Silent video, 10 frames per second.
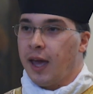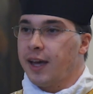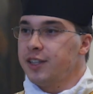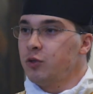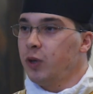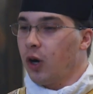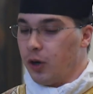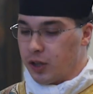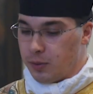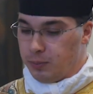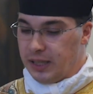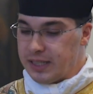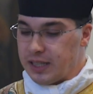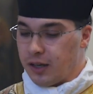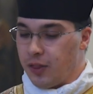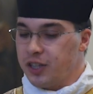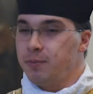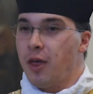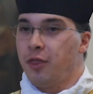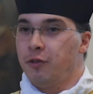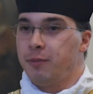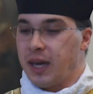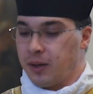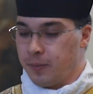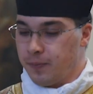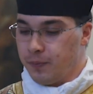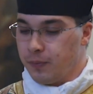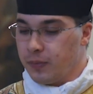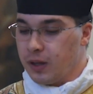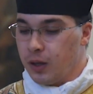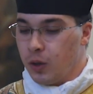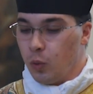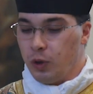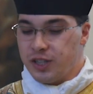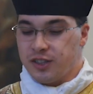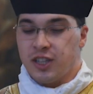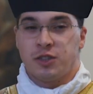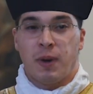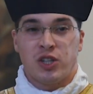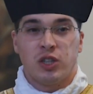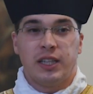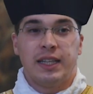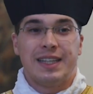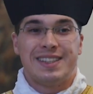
As we are completing this month of May, which is specially